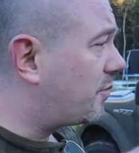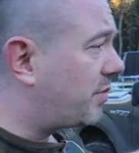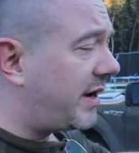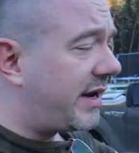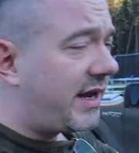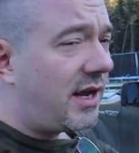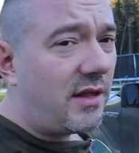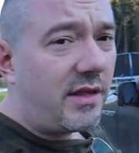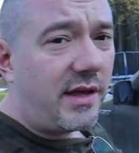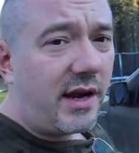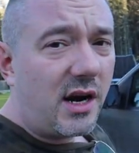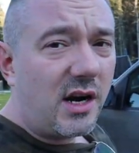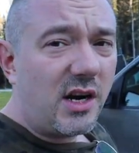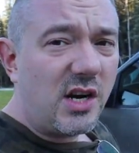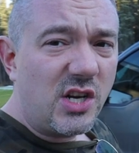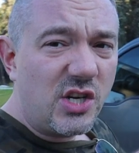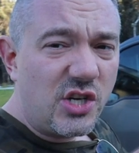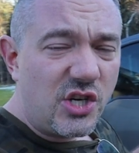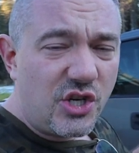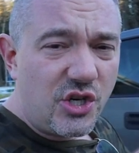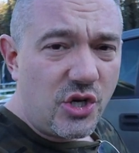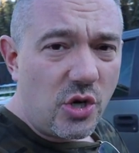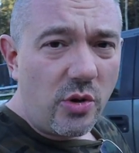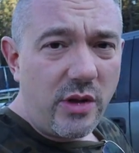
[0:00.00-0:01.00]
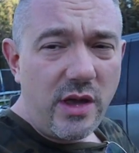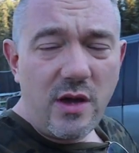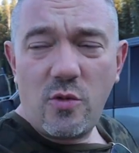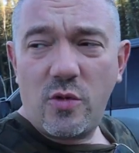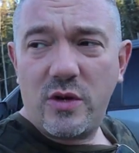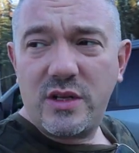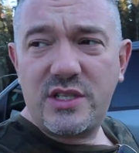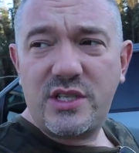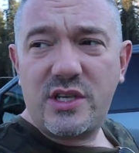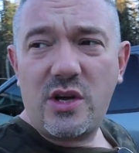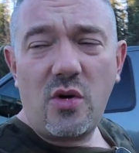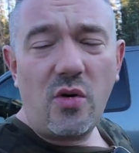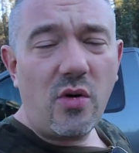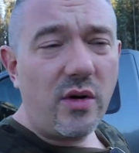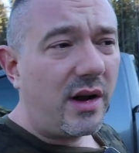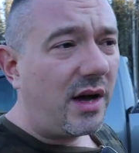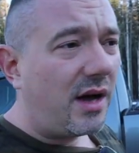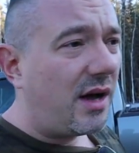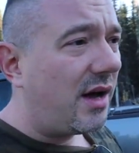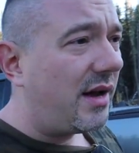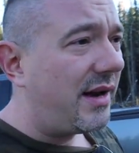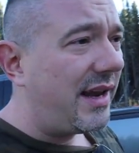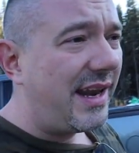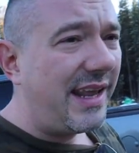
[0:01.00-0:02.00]
bring you there, show you what's going
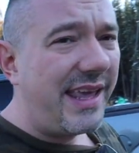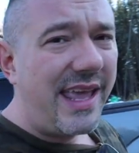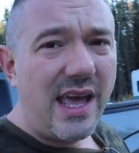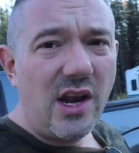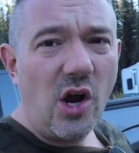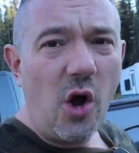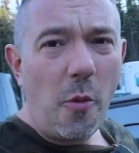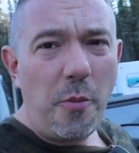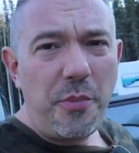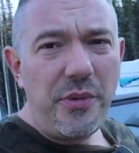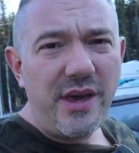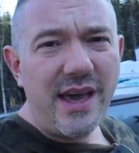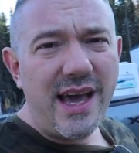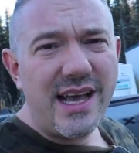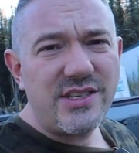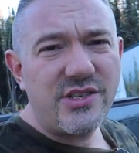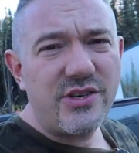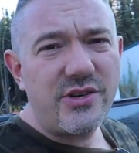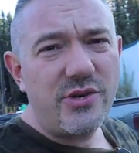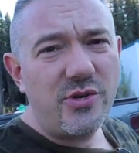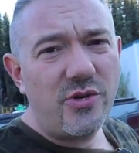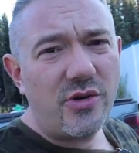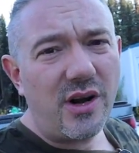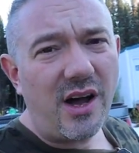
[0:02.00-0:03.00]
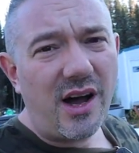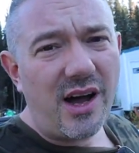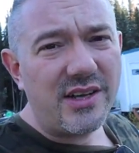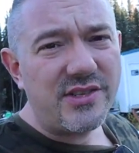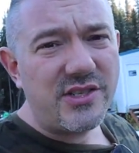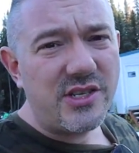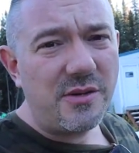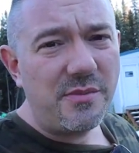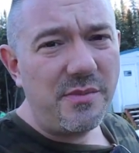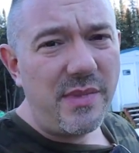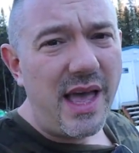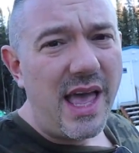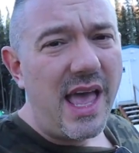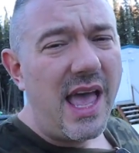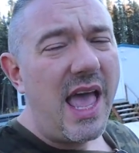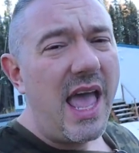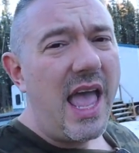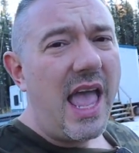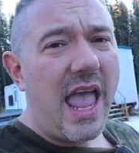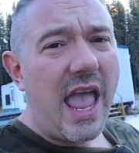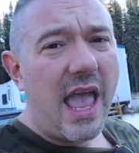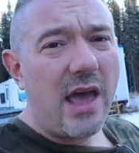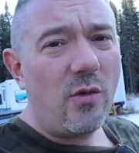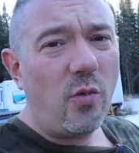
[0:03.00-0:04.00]
on. And again, hope you guys are doing awesome
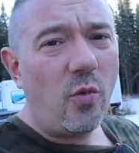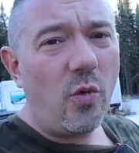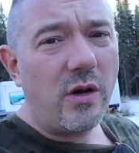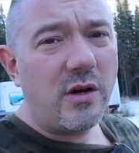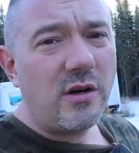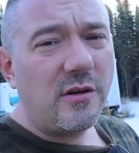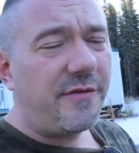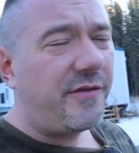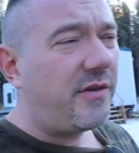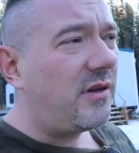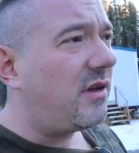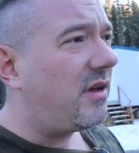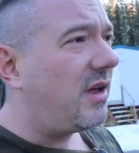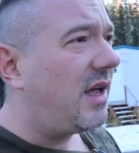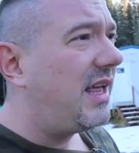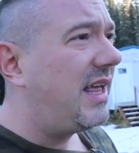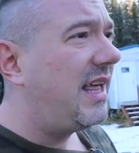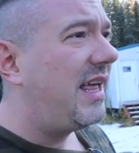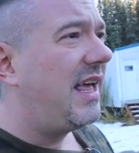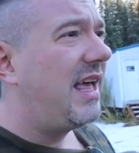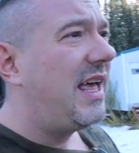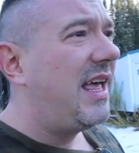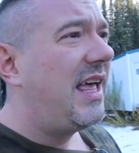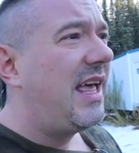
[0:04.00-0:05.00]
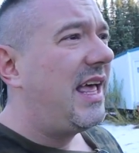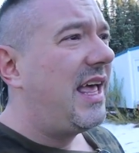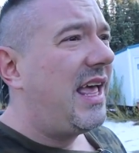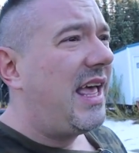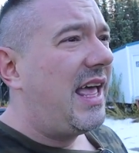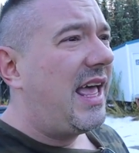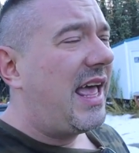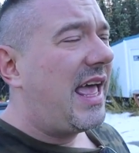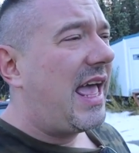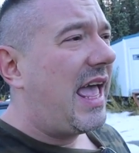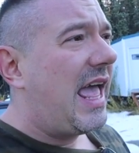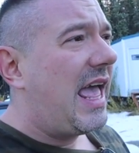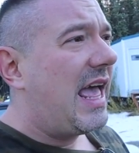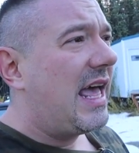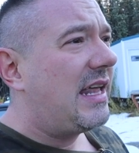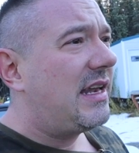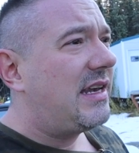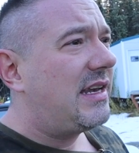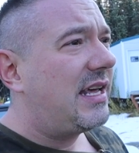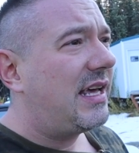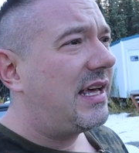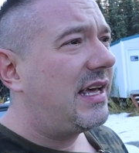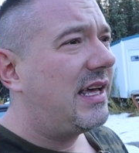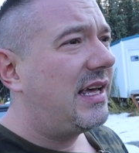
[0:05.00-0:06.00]
and wonderful
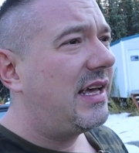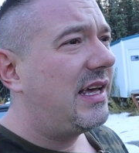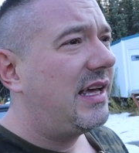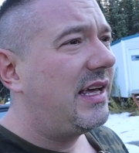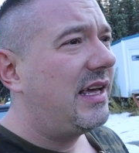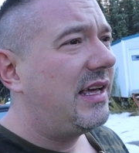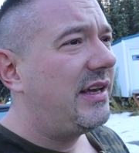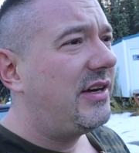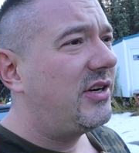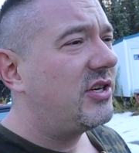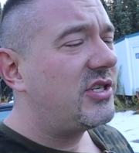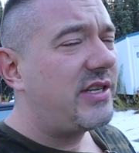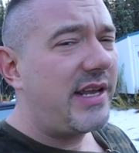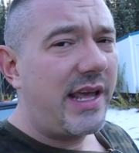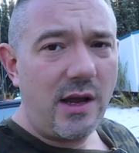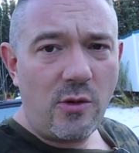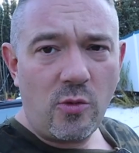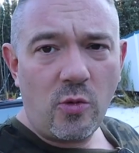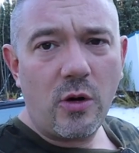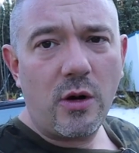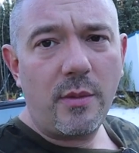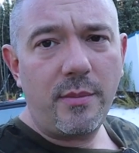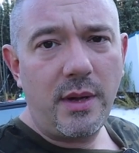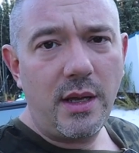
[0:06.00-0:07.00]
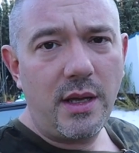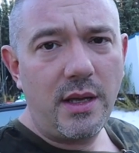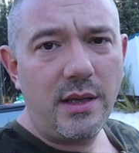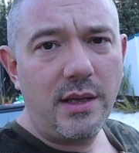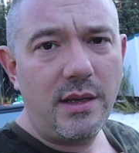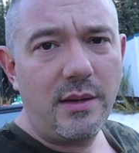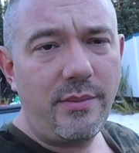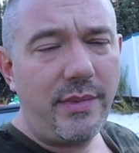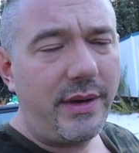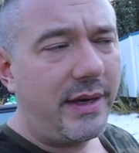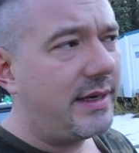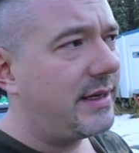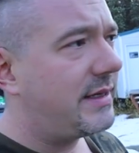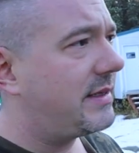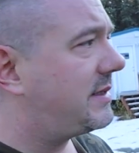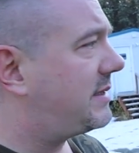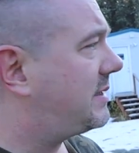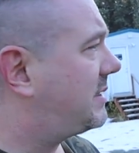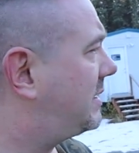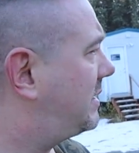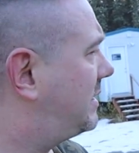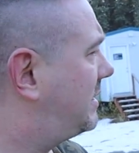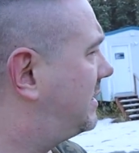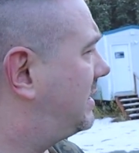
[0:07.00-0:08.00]
and you're staying warm
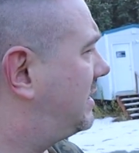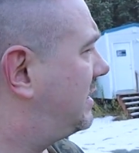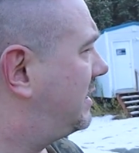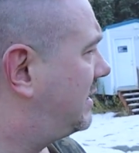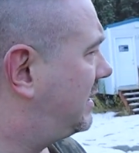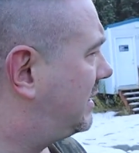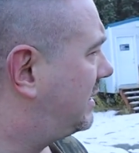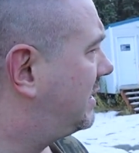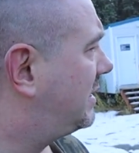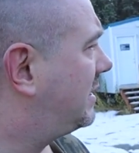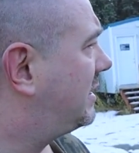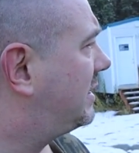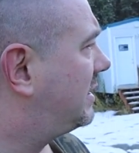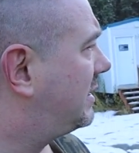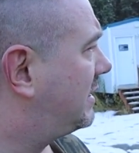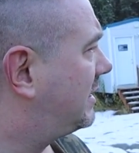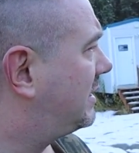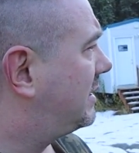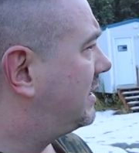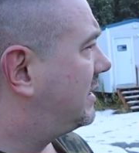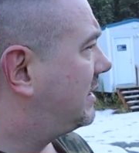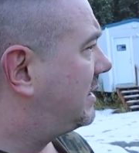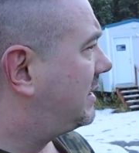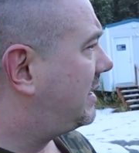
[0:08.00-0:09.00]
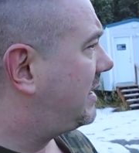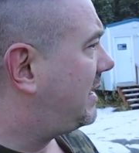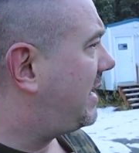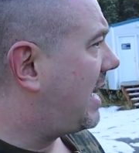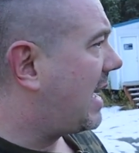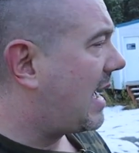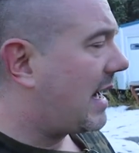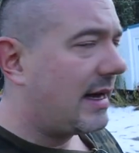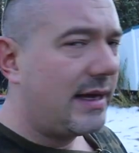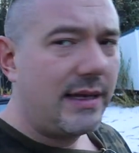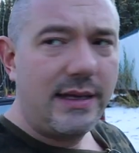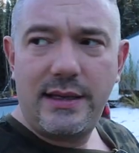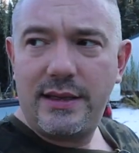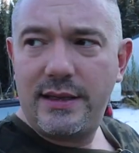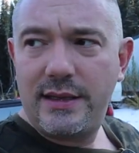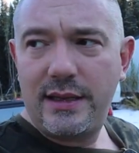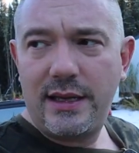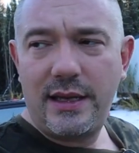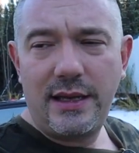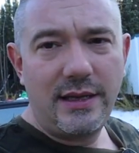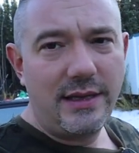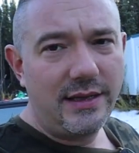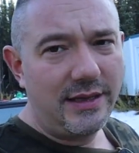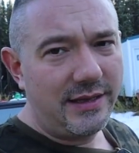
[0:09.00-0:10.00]
because yeah,
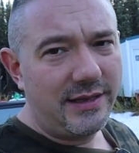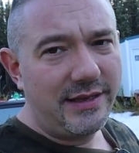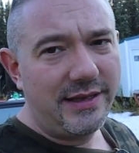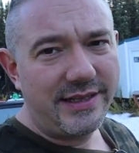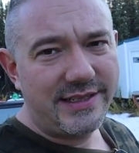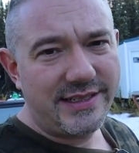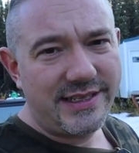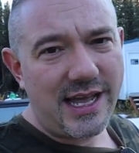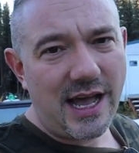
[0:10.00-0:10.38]
it's